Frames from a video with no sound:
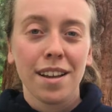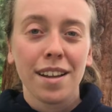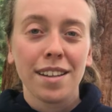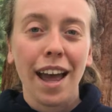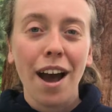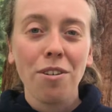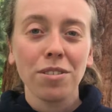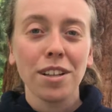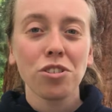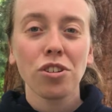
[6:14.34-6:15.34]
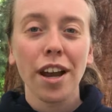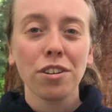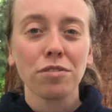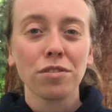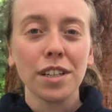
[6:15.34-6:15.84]
Now, let's try to
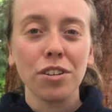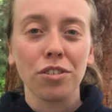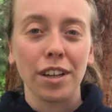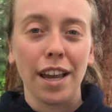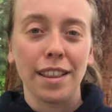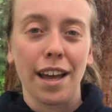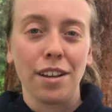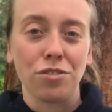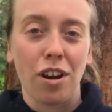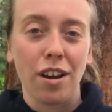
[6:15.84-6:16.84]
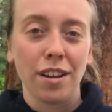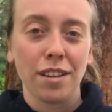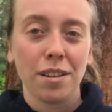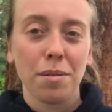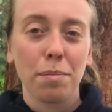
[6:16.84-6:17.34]
recreate that drawing
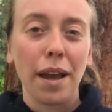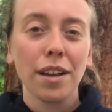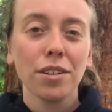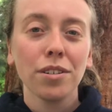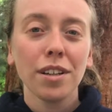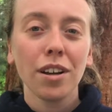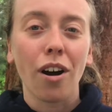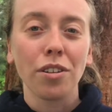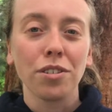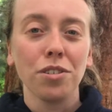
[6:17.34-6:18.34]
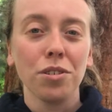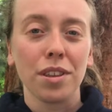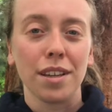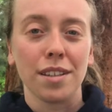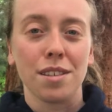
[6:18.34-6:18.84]
by including all the new
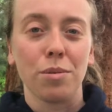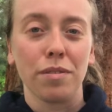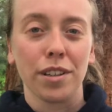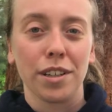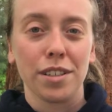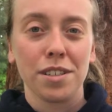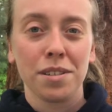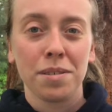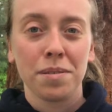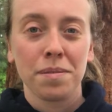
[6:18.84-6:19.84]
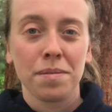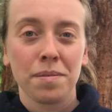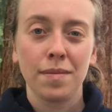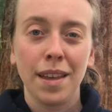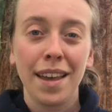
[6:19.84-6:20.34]
things that we've learned.
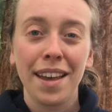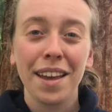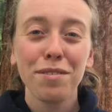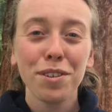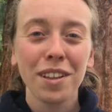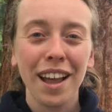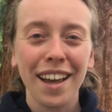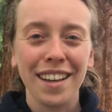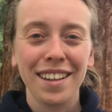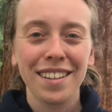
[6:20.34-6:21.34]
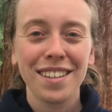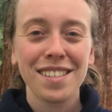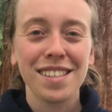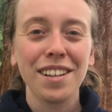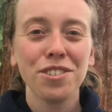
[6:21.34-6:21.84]
If you'd like,
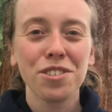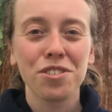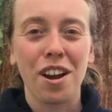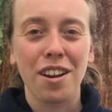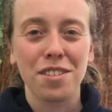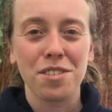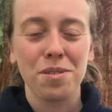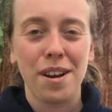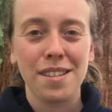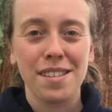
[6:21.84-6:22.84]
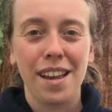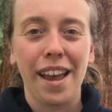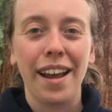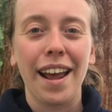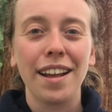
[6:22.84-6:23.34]
send your drawings to us
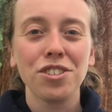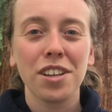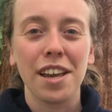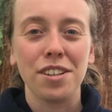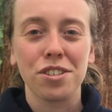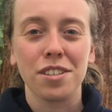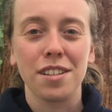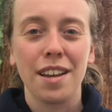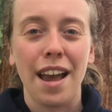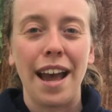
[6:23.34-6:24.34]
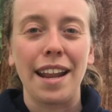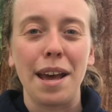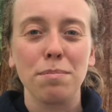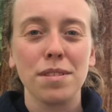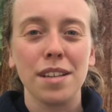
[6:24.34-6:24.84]
at
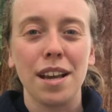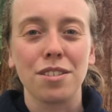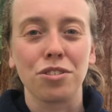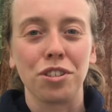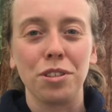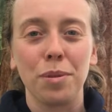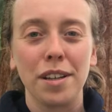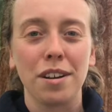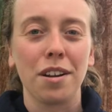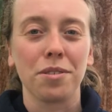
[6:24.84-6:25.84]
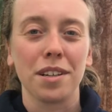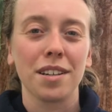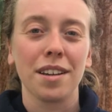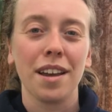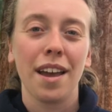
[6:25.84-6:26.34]
education@mtsgreenway.org,
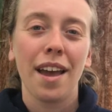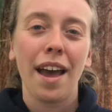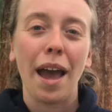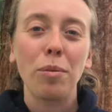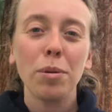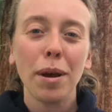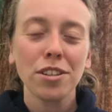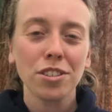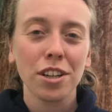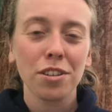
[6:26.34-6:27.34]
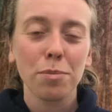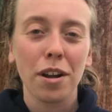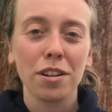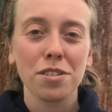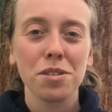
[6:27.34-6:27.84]
and we might share them on
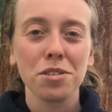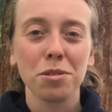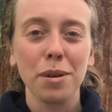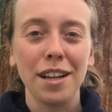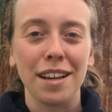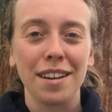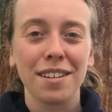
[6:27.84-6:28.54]
our social media.